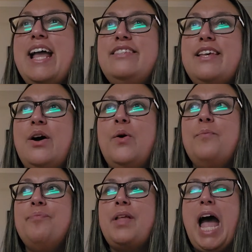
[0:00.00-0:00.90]
and so
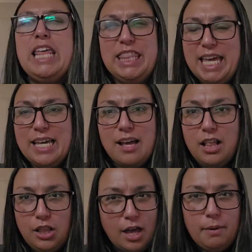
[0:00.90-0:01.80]
I think
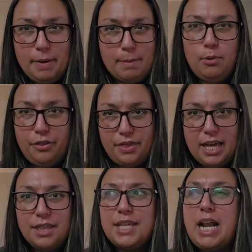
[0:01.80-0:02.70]
a lot of people
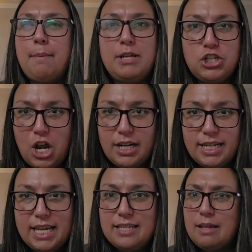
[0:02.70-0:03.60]
think that I'm
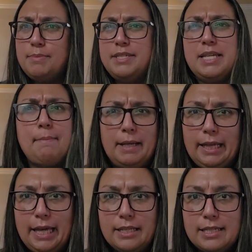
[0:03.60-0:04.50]
injecting some
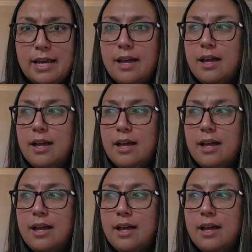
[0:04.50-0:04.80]
stimulant.